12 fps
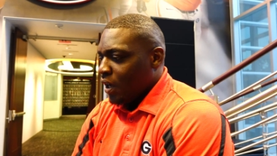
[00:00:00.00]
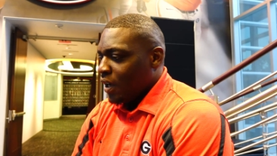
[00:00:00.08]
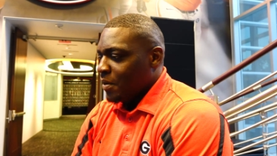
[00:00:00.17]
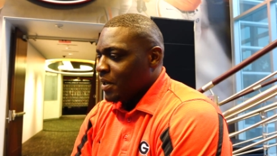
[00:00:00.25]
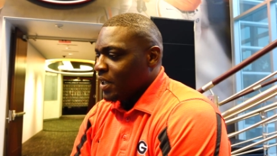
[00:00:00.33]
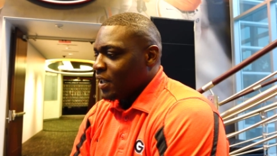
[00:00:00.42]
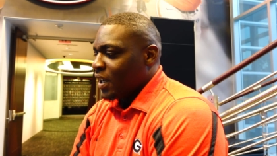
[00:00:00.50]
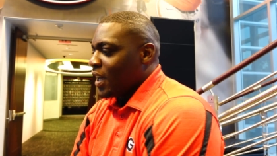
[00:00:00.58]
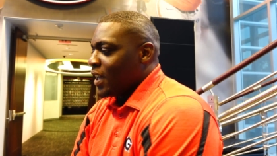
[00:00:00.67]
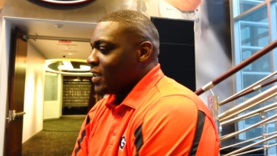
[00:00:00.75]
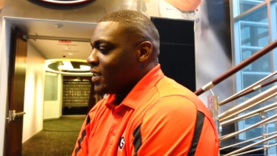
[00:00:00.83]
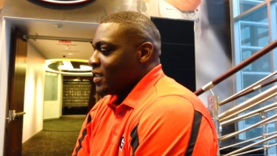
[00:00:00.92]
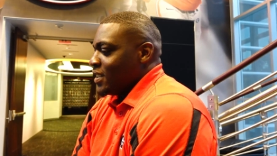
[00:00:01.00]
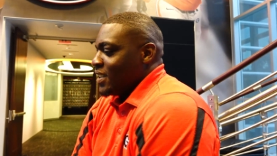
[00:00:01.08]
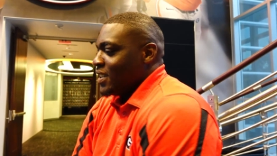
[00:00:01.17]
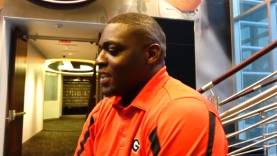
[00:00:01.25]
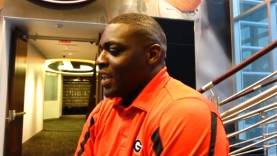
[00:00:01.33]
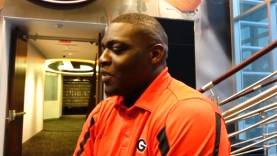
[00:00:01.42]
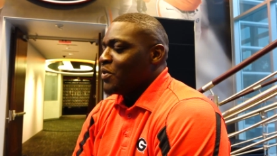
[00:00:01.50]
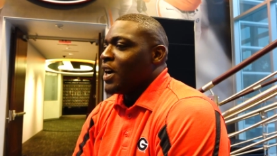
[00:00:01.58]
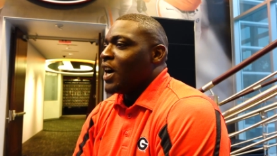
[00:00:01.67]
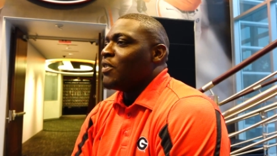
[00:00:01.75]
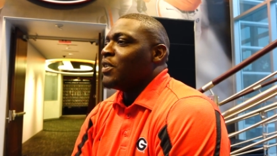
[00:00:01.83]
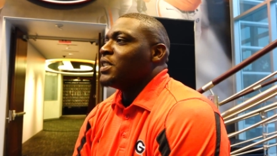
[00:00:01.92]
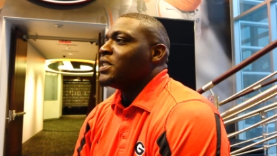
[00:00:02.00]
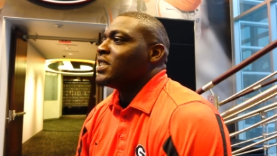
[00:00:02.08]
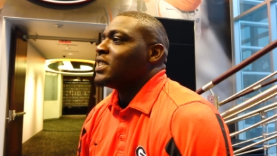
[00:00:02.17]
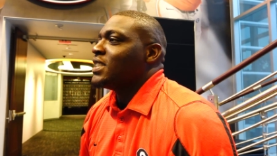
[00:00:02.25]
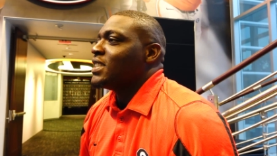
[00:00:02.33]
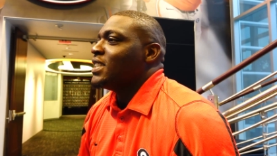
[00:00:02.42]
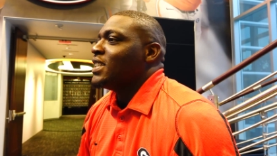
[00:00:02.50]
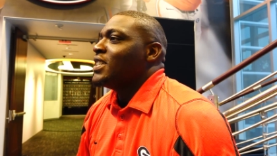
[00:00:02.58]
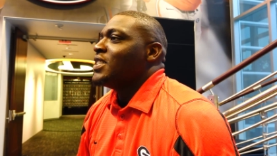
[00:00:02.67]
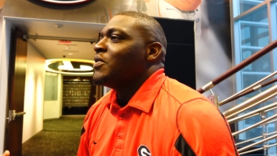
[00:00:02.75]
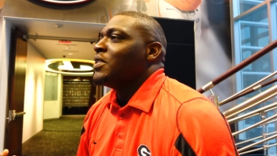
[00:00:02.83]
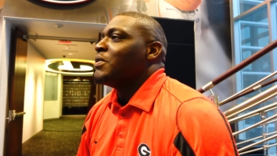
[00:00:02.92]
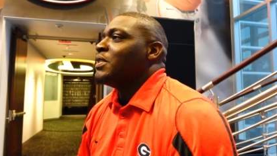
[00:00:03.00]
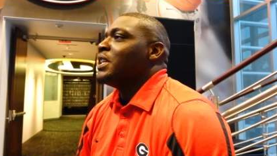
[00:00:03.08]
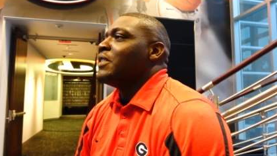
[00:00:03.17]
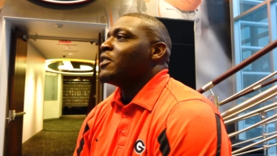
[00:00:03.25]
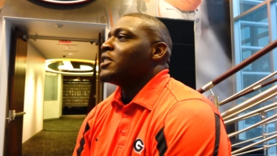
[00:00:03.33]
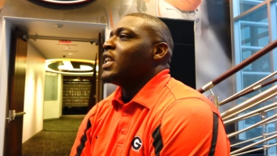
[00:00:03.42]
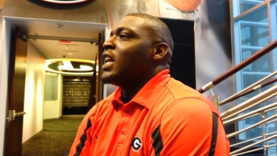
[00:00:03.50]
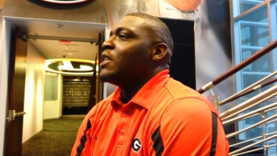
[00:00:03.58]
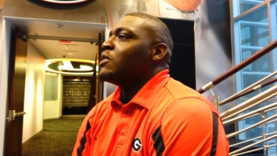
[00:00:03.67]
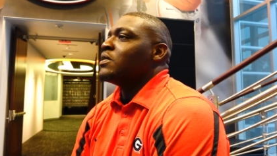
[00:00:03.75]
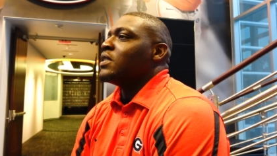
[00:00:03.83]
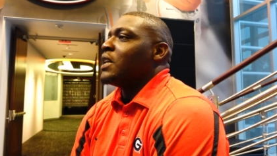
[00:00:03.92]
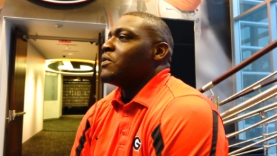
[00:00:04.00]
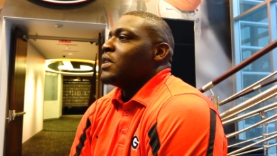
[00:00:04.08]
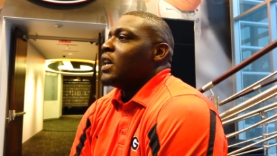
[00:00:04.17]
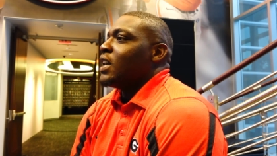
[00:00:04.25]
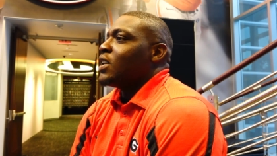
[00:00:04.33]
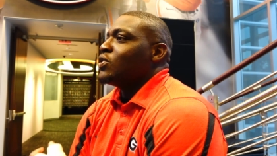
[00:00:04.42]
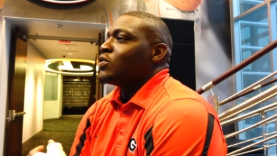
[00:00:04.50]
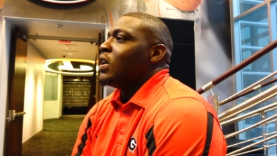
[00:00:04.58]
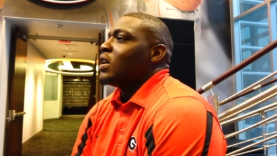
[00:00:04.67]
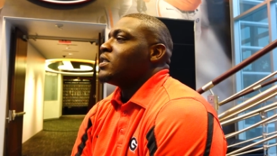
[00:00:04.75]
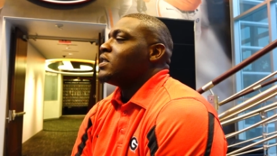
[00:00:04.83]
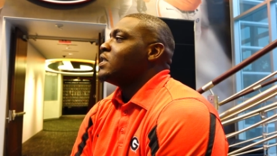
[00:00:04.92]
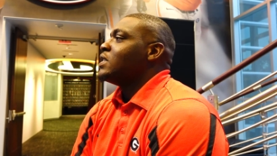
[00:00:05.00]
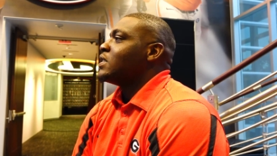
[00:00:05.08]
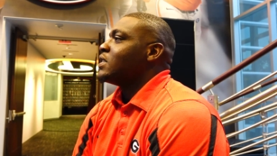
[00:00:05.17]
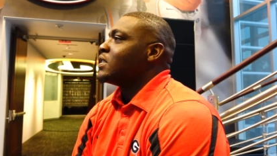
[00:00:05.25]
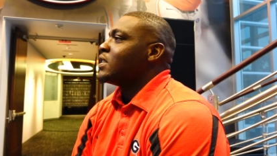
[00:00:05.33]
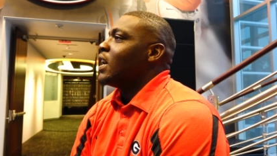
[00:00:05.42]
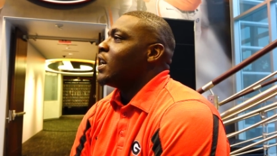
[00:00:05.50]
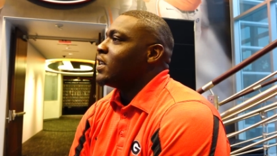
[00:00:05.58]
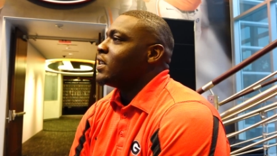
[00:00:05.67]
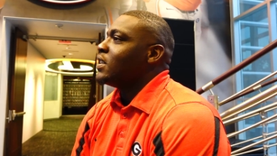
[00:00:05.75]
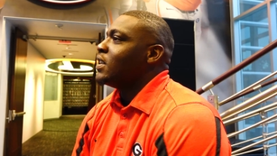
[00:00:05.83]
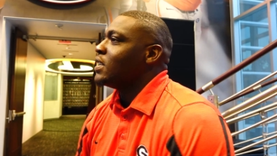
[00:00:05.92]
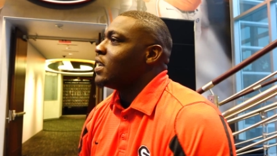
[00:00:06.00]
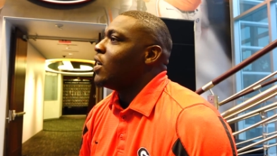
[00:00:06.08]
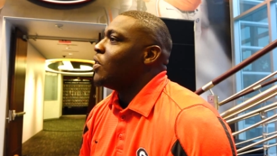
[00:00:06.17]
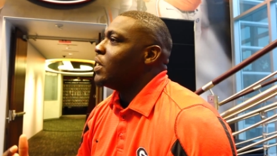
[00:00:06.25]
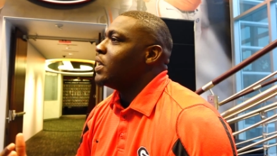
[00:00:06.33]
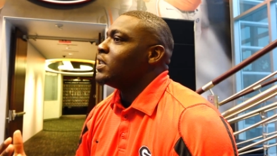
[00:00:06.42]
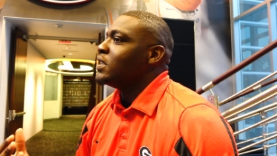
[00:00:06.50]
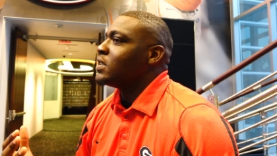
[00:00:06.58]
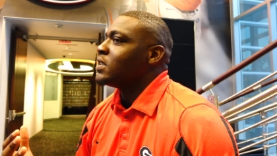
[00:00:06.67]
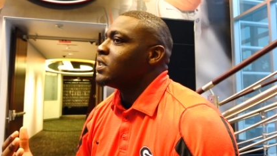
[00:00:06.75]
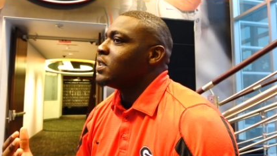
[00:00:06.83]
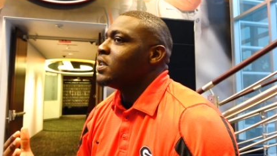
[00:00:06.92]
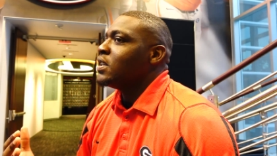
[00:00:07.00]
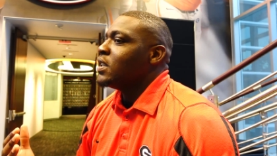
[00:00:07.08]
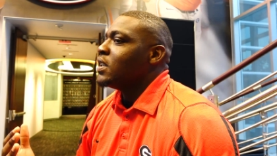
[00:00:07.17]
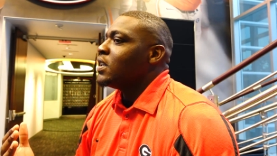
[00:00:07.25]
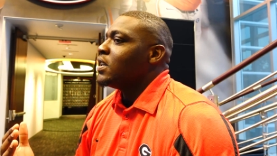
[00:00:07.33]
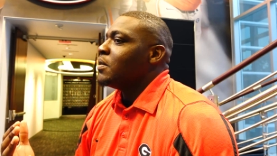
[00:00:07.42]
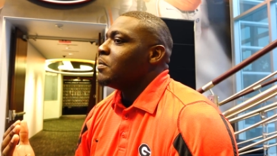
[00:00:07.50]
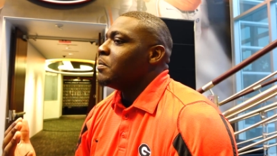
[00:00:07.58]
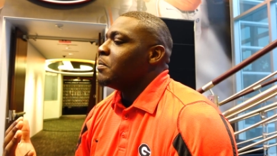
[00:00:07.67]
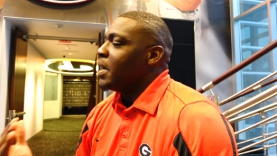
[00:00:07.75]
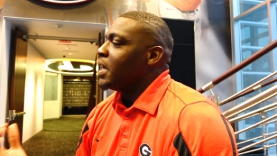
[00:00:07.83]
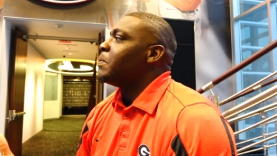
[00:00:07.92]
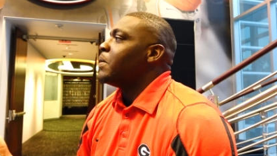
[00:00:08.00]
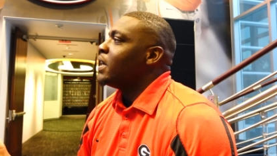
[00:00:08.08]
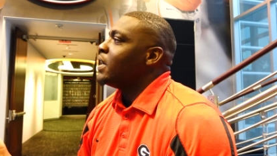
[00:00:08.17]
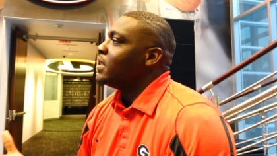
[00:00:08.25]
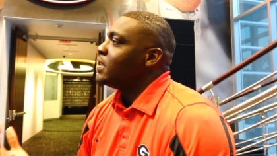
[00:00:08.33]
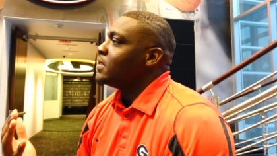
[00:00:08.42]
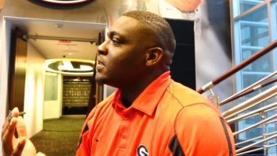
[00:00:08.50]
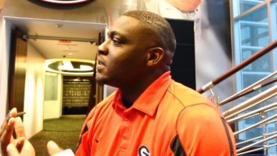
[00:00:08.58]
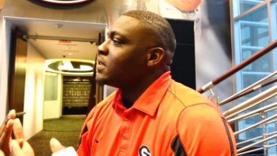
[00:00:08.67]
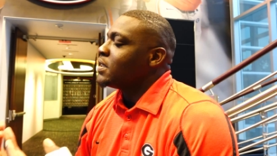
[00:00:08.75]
Um, I mean, like, like we always, with, with defensive line, like how Coach Rocker teaches us, like, it always make plays,